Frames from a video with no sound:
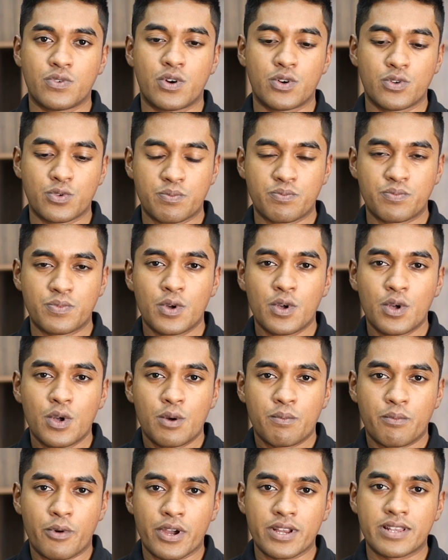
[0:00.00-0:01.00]
you want to
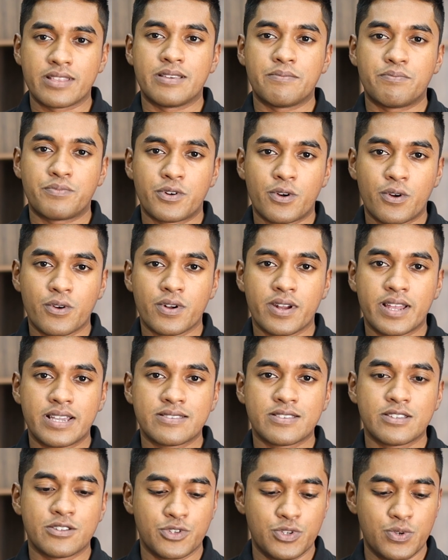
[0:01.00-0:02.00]
monitor the
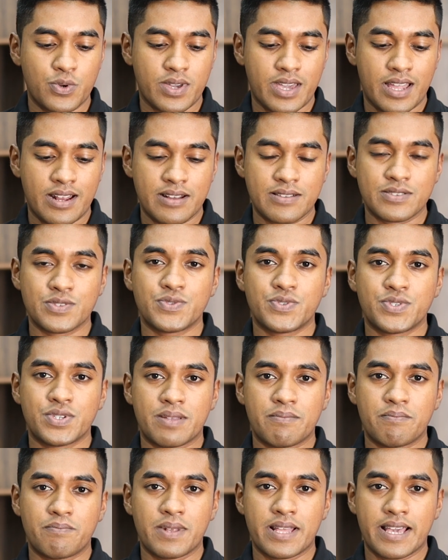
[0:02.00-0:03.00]
progress, you can
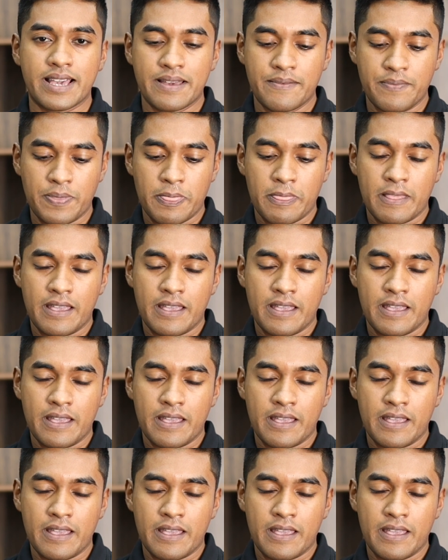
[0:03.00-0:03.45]
simply